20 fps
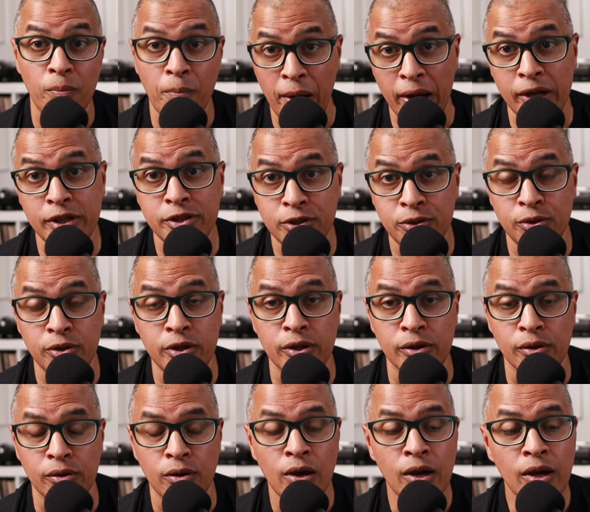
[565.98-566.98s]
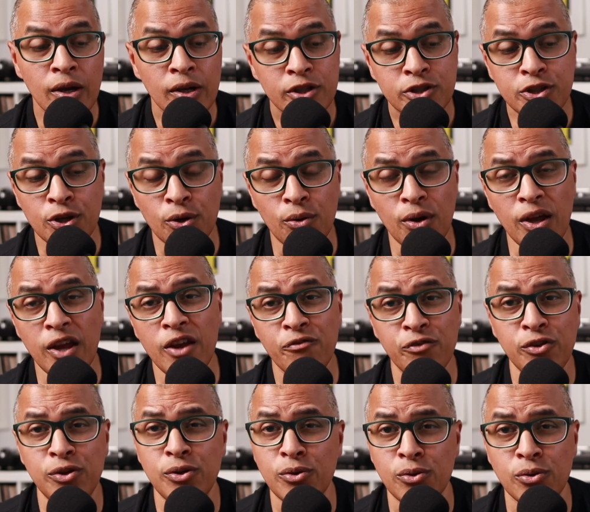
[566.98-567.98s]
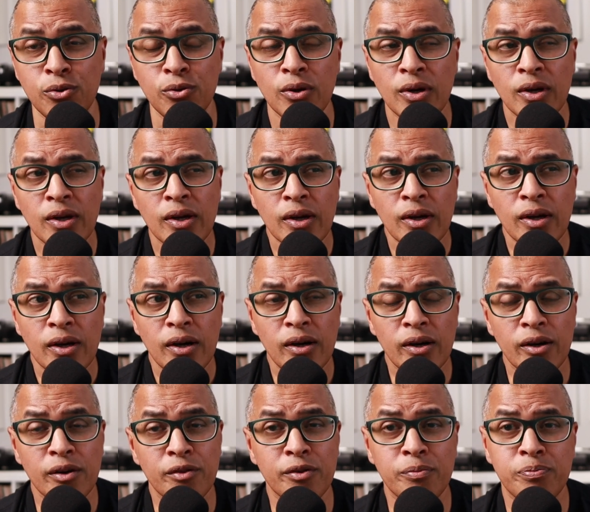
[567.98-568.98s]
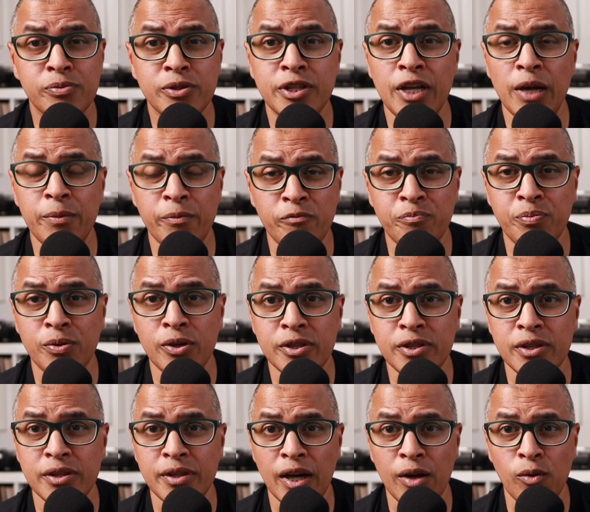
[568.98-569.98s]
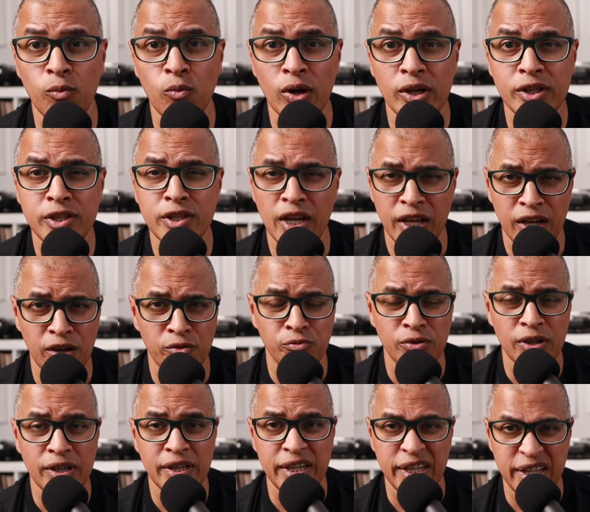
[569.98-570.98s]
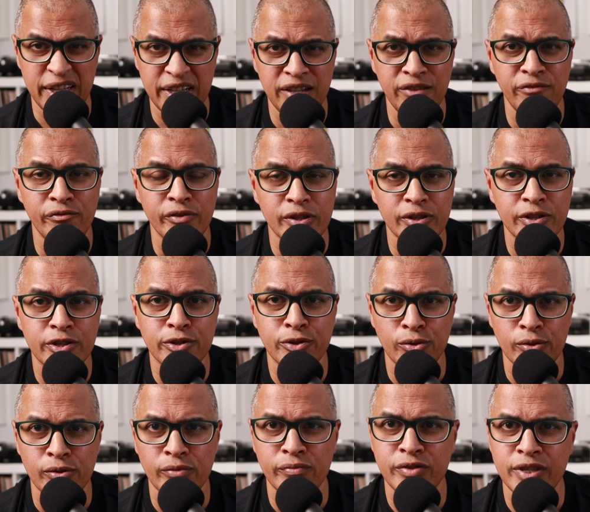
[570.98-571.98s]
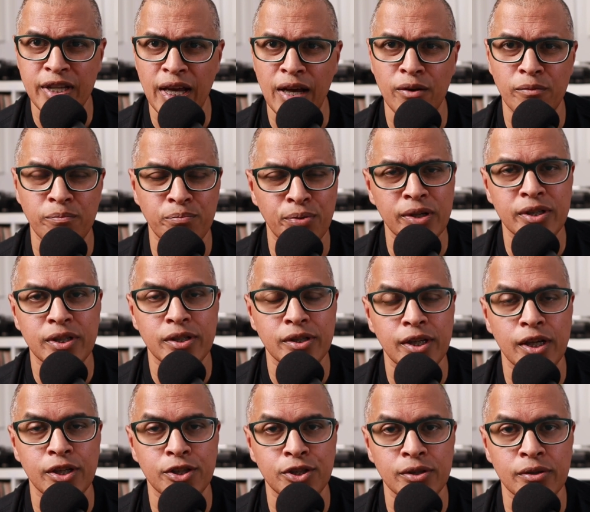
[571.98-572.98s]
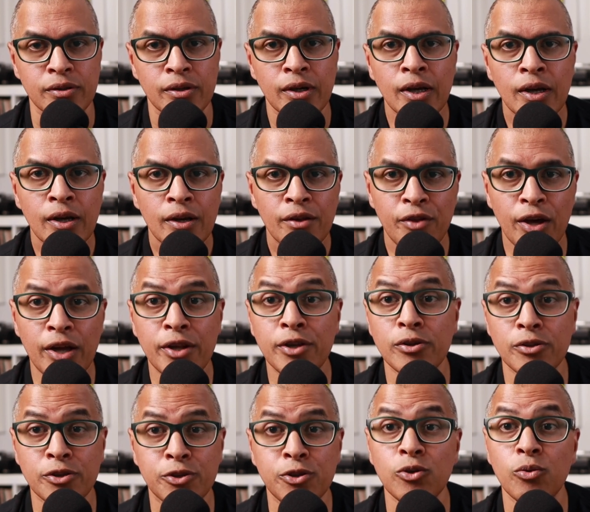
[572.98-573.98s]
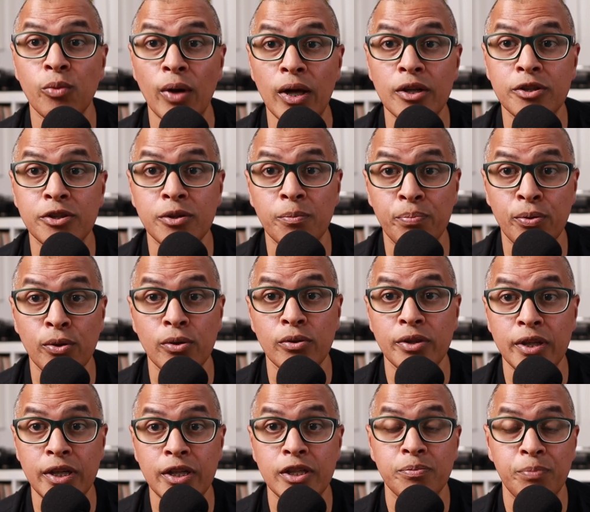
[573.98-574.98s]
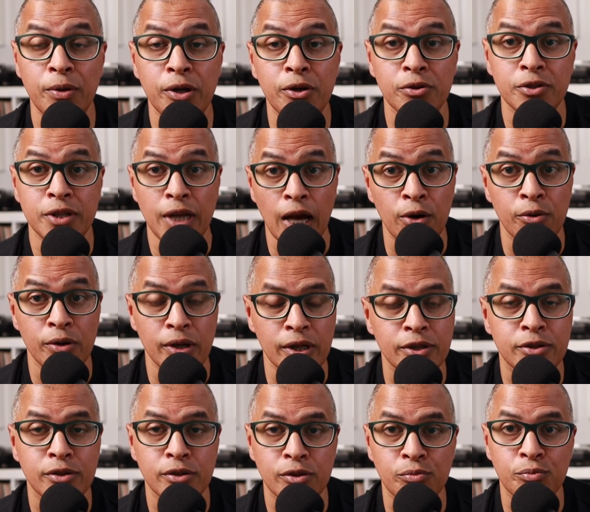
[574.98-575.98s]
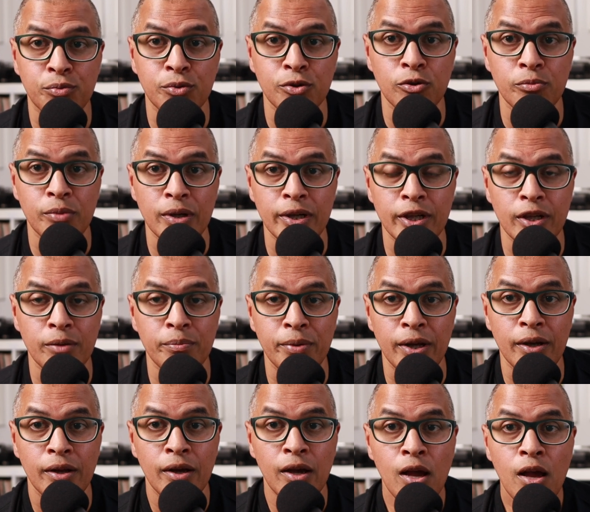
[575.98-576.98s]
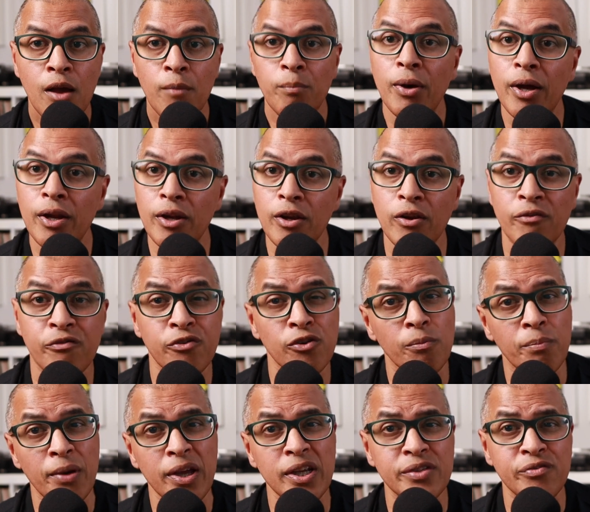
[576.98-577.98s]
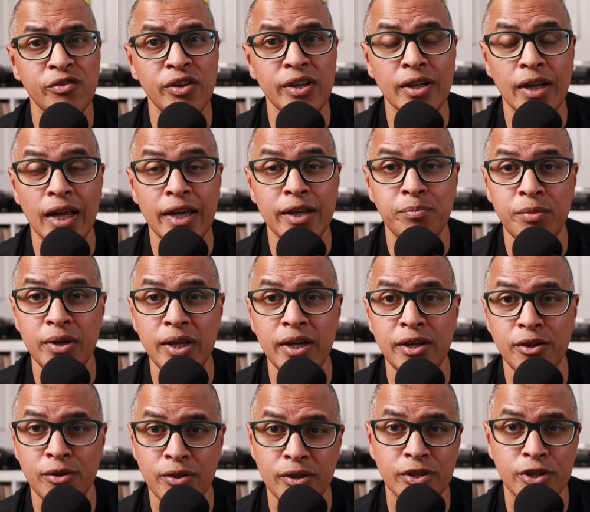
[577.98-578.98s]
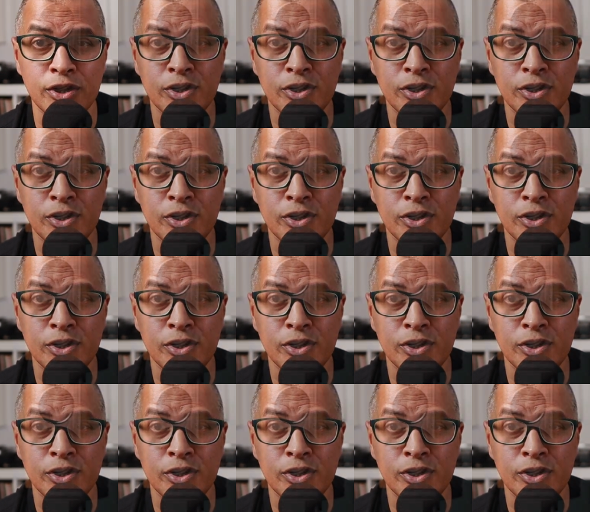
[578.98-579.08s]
bass to you so if you are the type of person that wants like a really even sort of sound presentation then you'll do well to pull these speakers out into the room a little bit. But if you're a bass fiend like me, you can